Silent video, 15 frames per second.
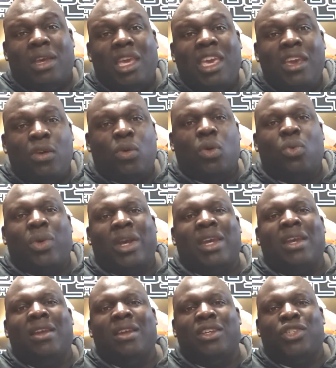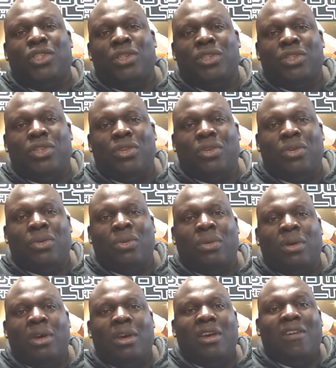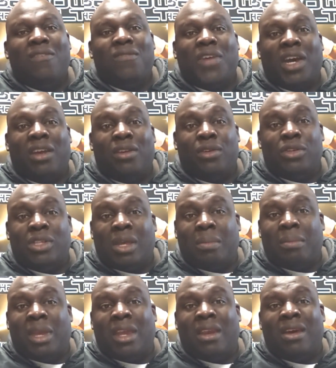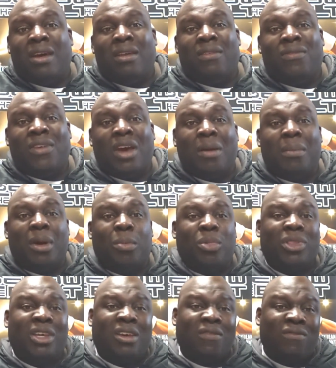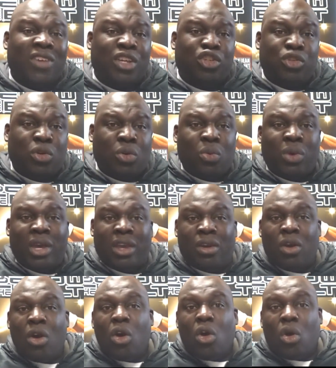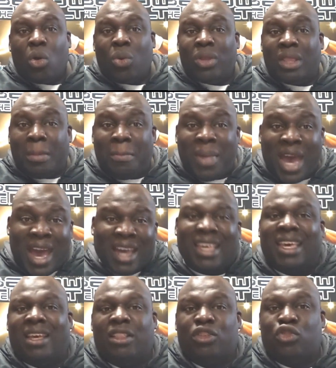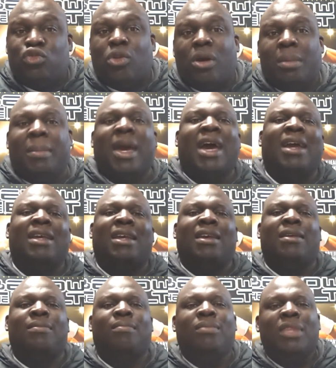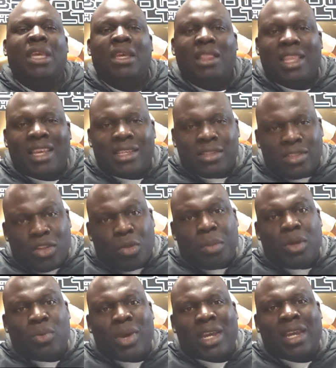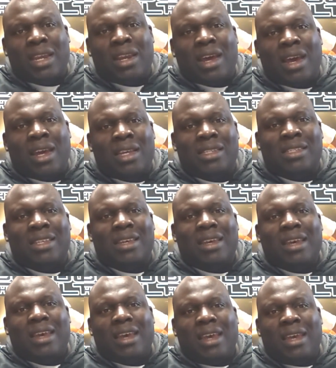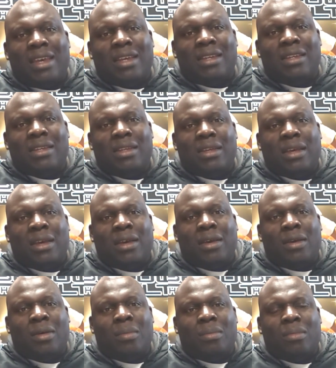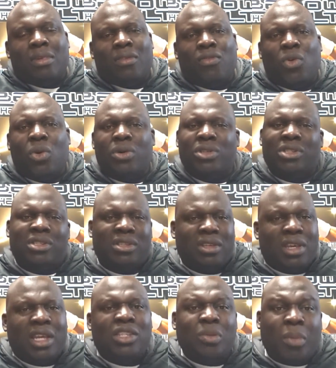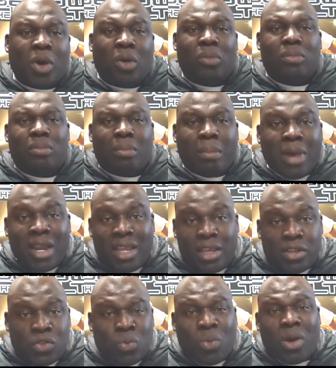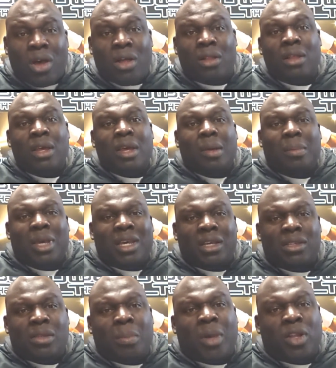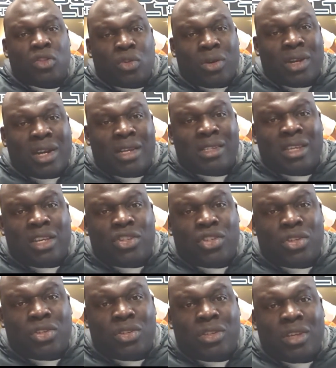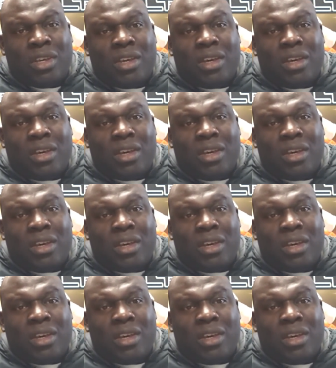equal recognition to fighters that may not have come up with a conventional way, or with the backing, the strong backing. They can still be recognized. And of course, it's about money as well, because the belt organizations